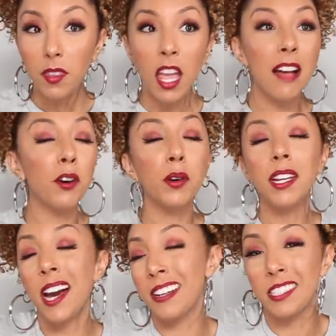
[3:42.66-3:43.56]
have
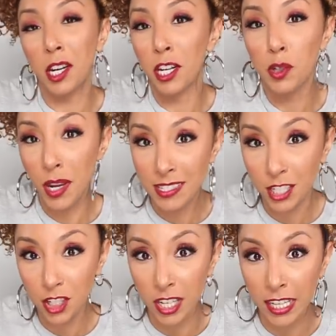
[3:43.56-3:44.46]
already kind of started
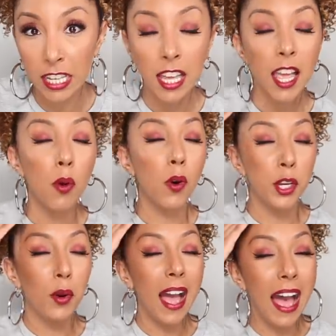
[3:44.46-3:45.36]
transitioning where
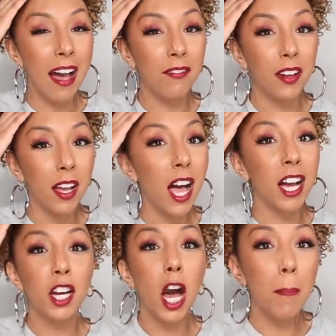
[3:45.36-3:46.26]
you have
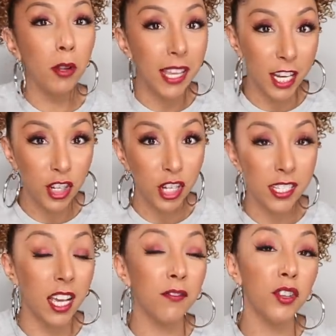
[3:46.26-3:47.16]
a couple
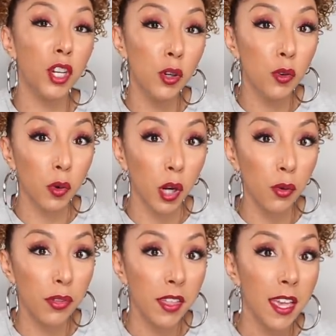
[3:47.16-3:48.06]
inches of new
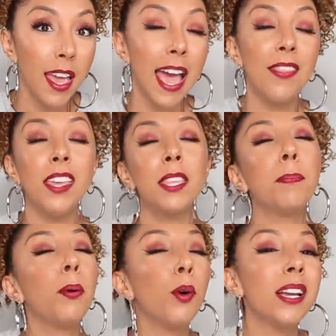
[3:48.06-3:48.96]
growth and then the
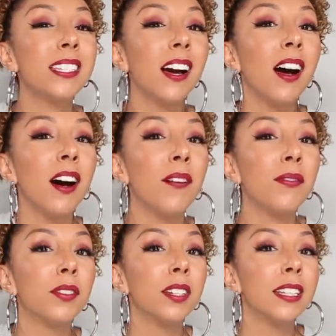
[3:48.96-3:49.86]
point
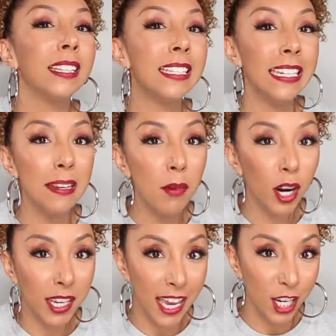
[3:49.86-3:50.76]
of
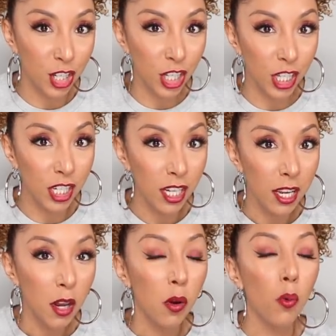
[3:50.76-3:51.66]
demarcation
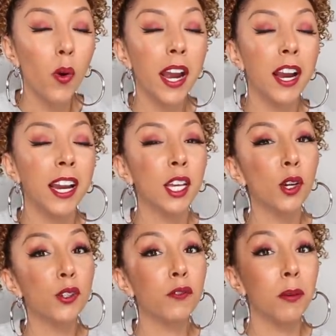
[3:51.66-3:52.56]
where it
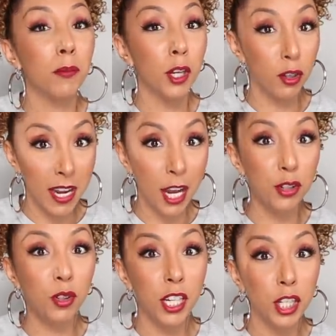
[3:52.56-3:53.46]
goes from your
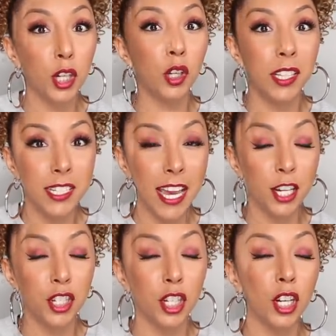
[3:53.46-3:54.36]
naturally curly
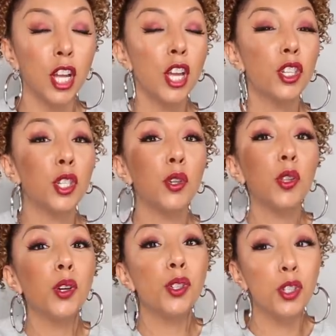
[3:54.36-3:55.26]
texture to
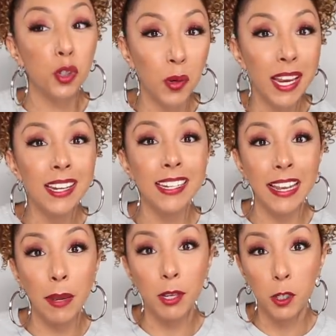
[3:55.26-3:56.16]
those straight
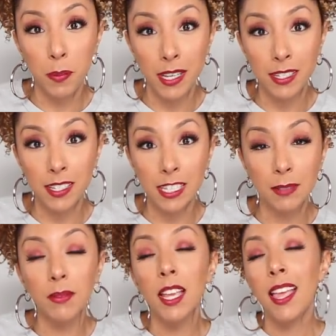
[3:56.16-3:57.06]
damaged
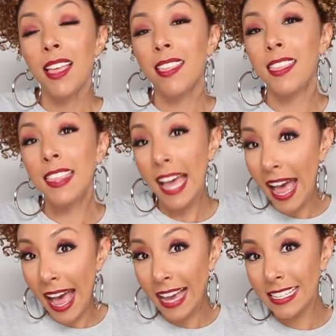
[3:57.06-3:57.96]
pieces.
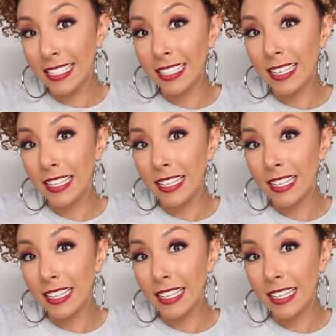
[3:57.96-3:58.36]
That